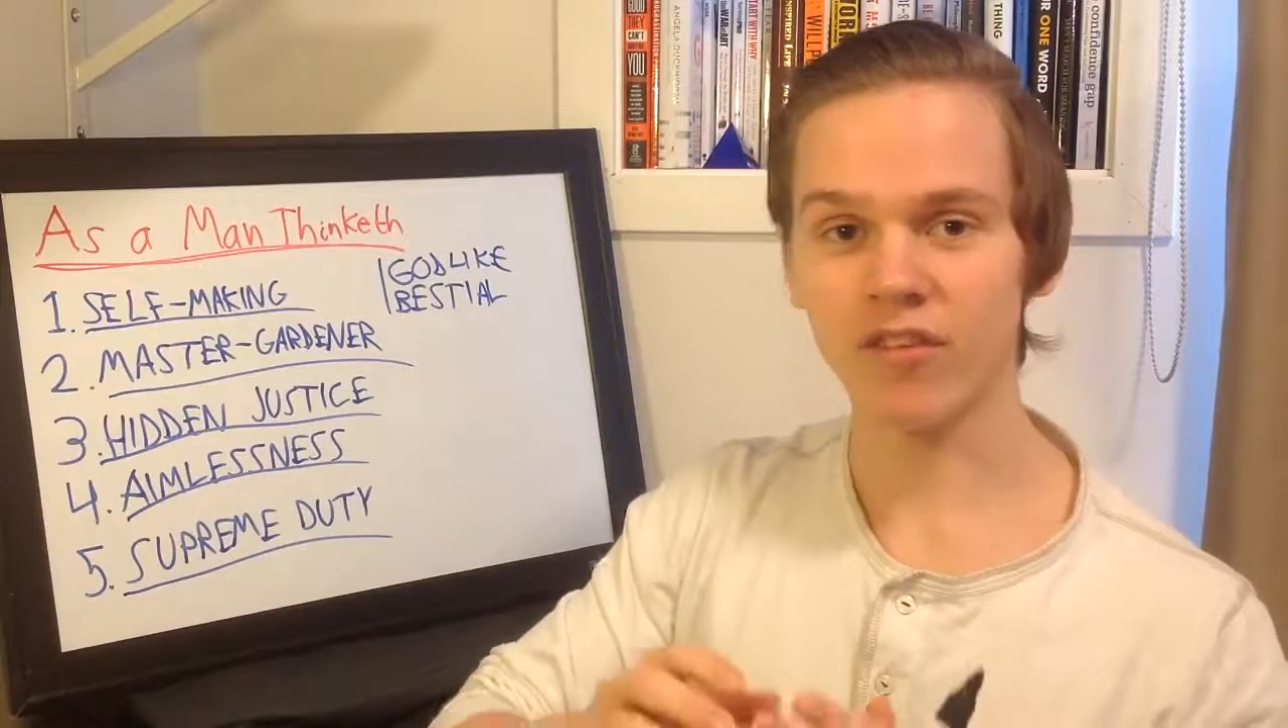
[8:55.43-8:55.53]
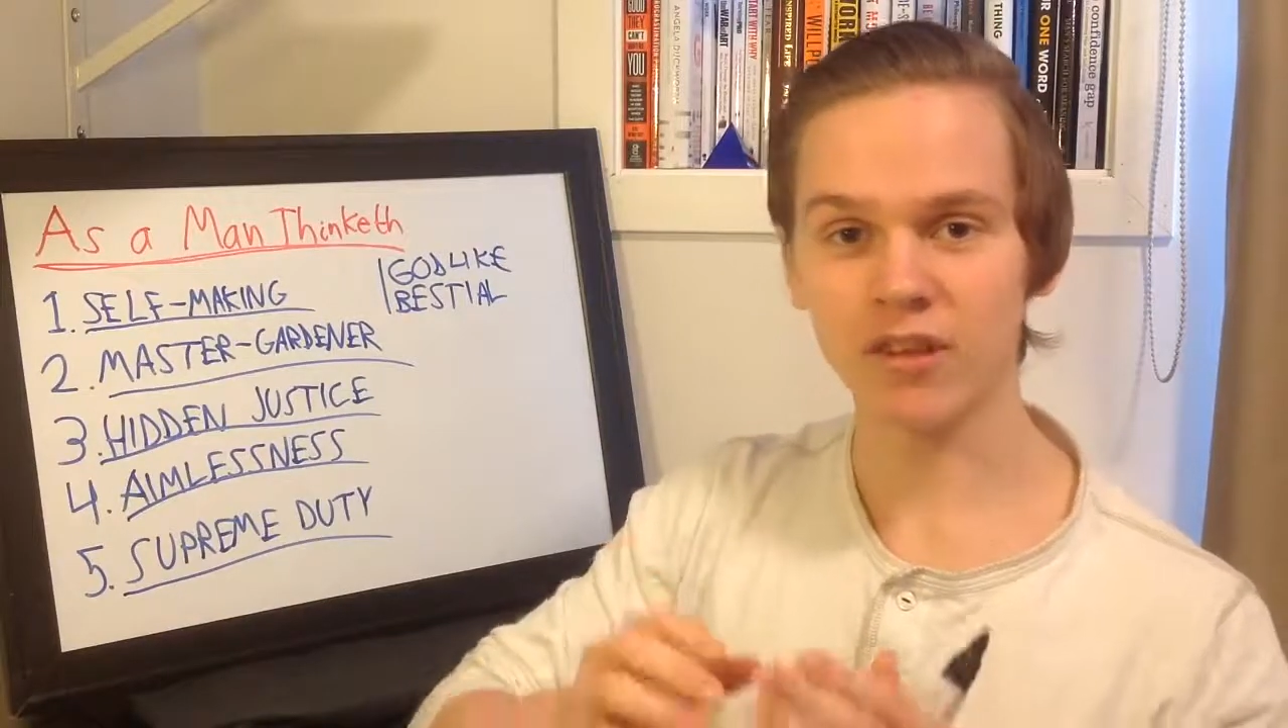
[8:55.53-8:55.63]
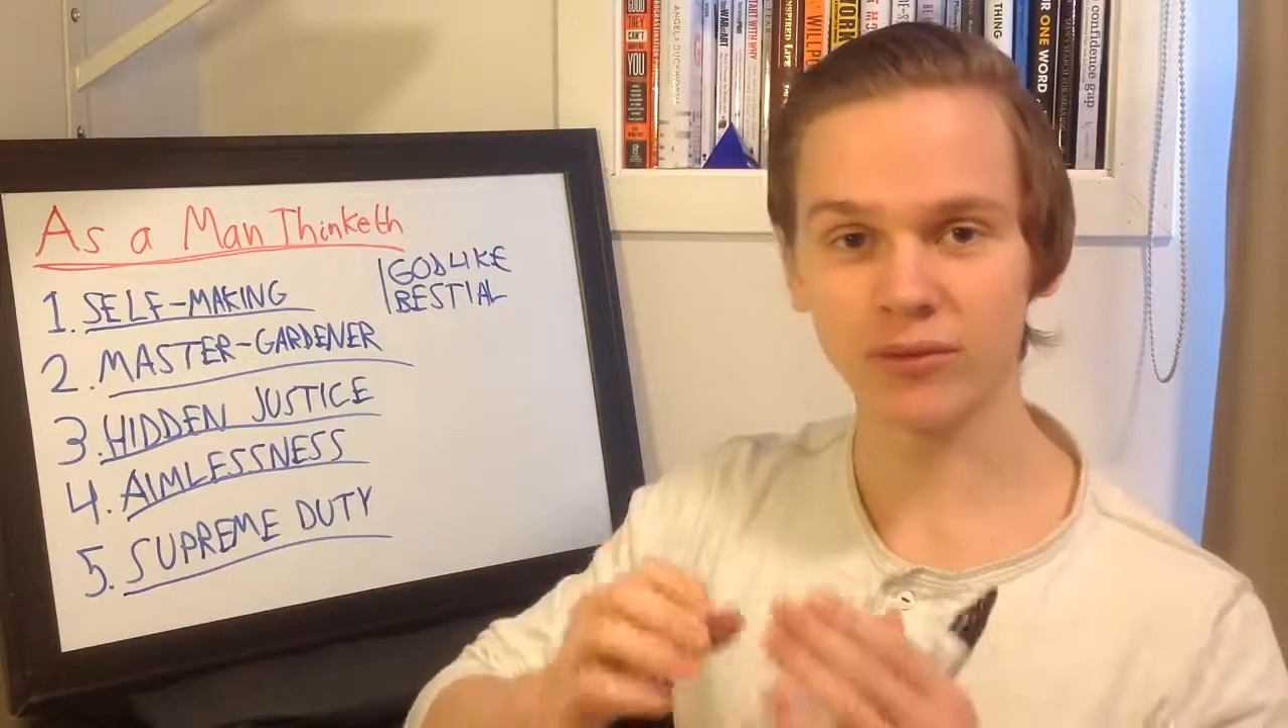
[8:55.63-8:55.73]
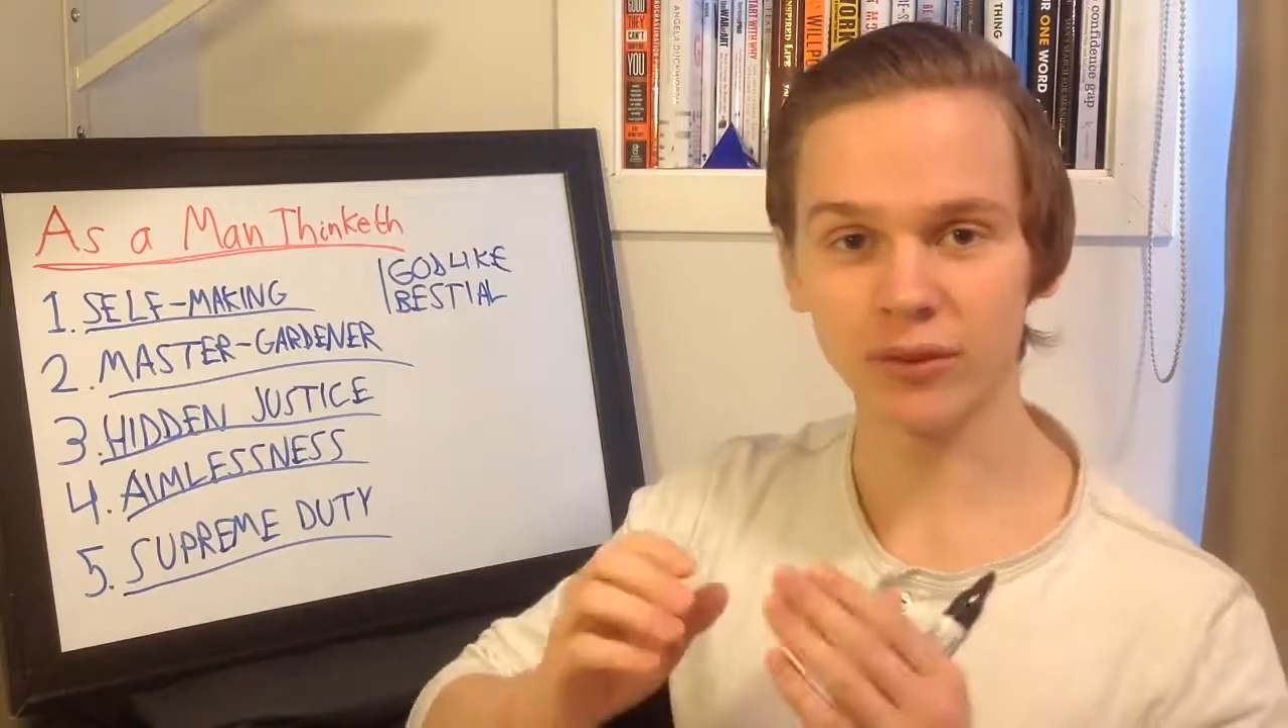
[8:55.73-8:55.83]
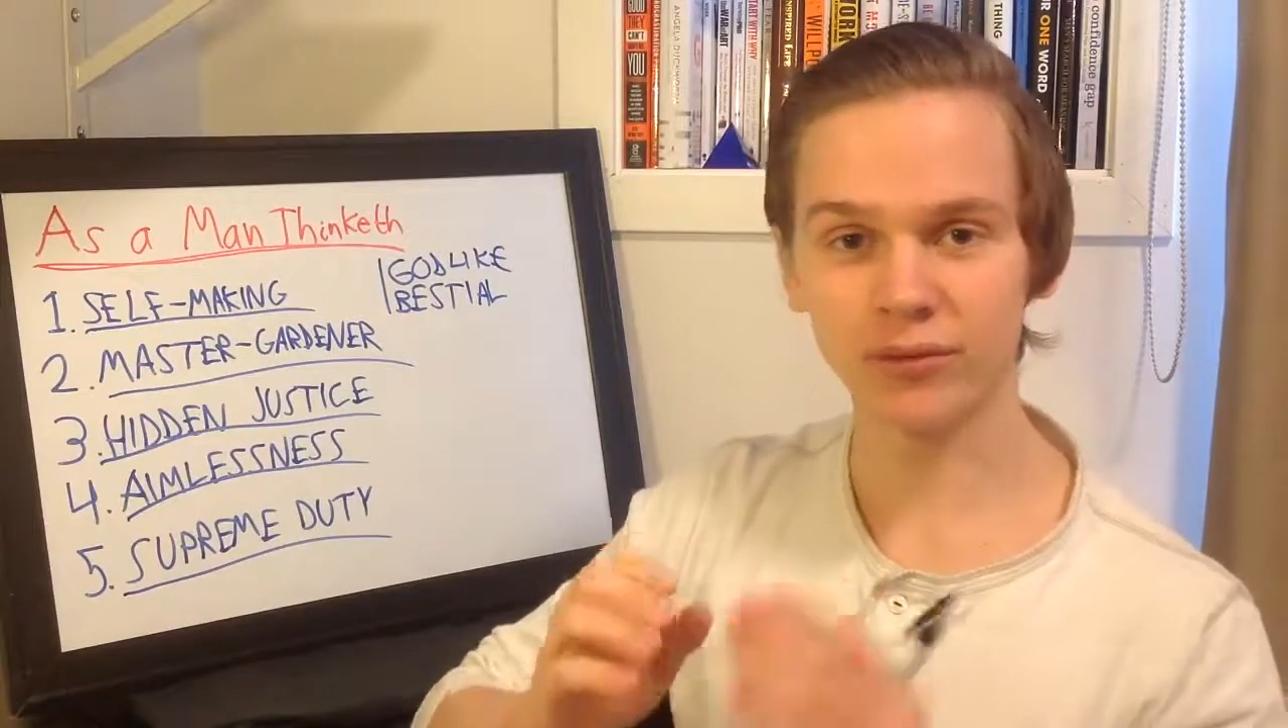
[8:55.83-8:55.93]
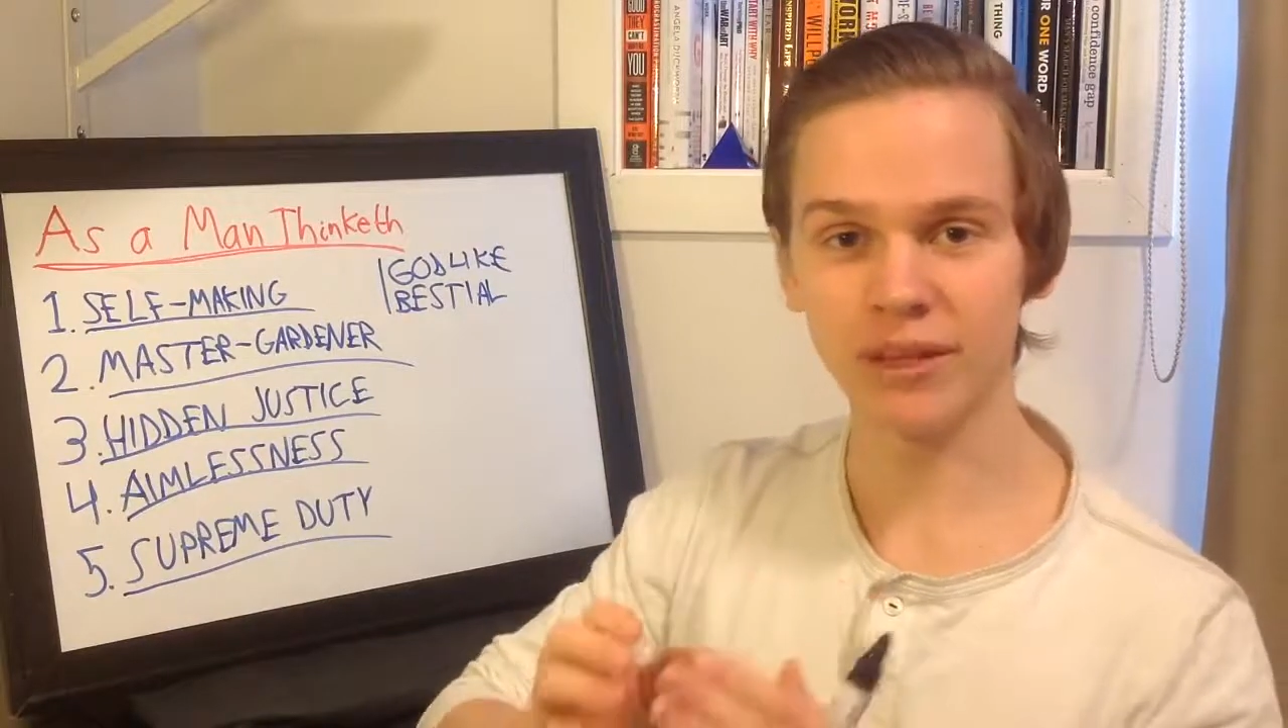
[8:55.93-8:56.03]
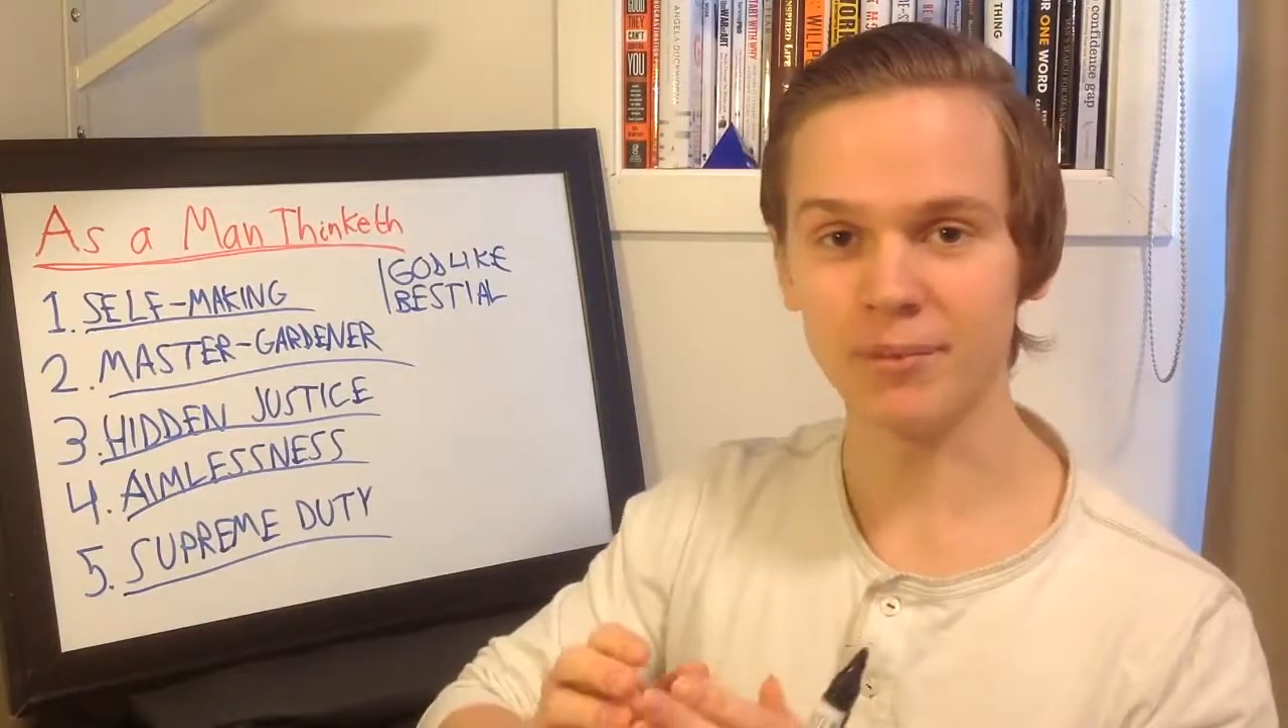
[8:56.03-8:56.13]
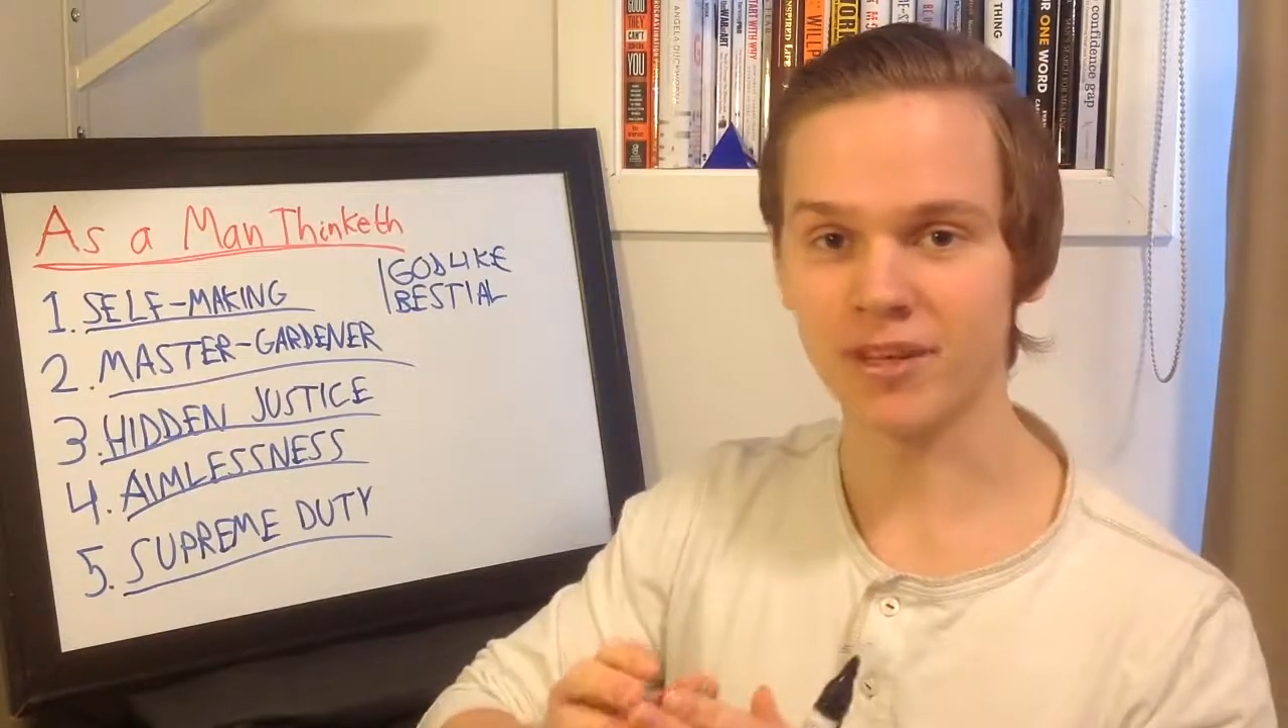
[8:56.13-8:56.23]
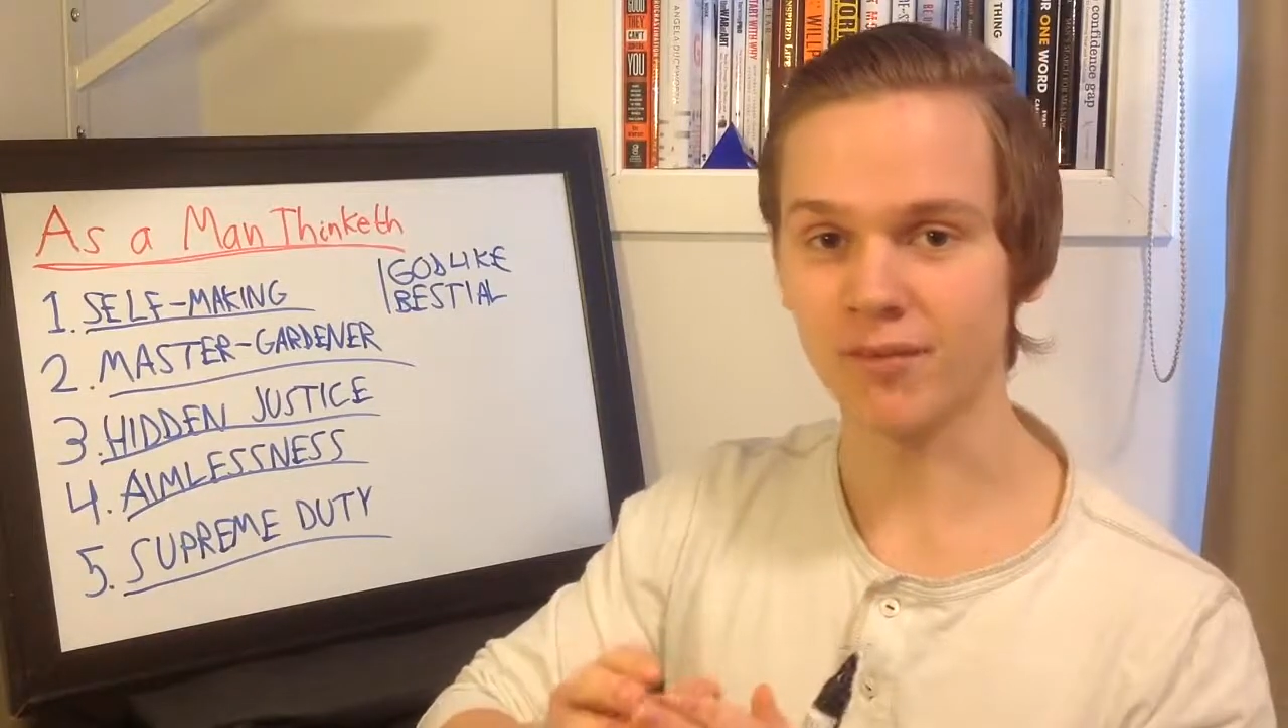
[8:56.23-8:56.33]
the fulfillment